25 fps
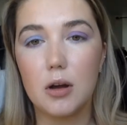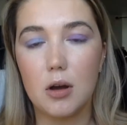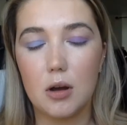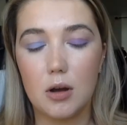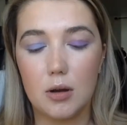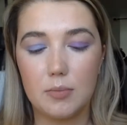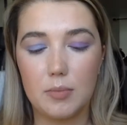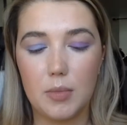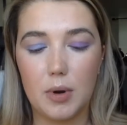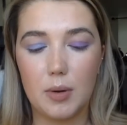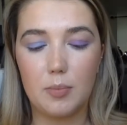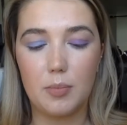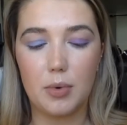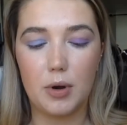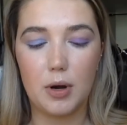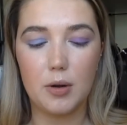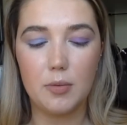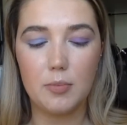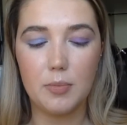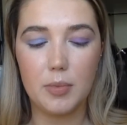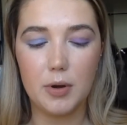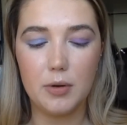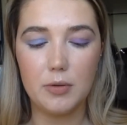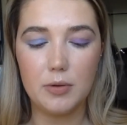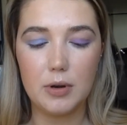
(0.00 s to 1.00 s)
on my brow
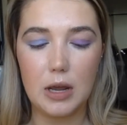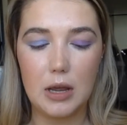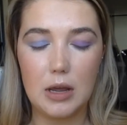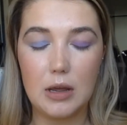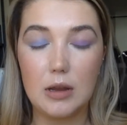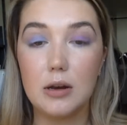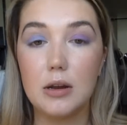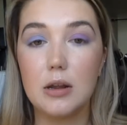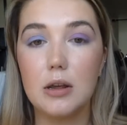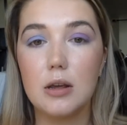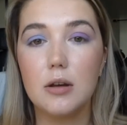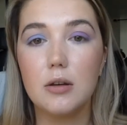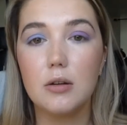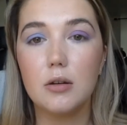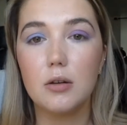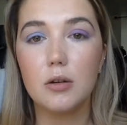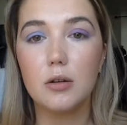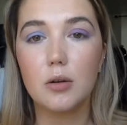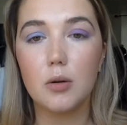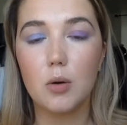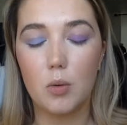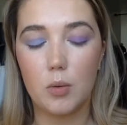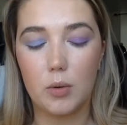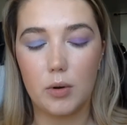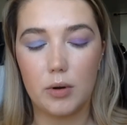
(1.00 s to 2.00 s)
bone and inner
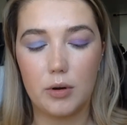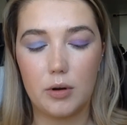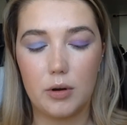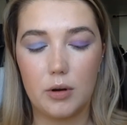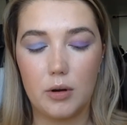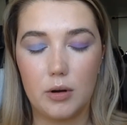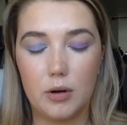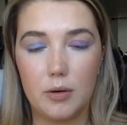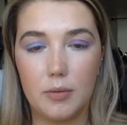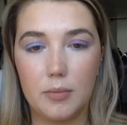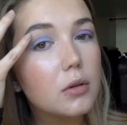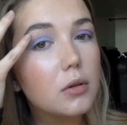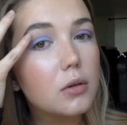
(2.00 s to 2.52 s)
corner.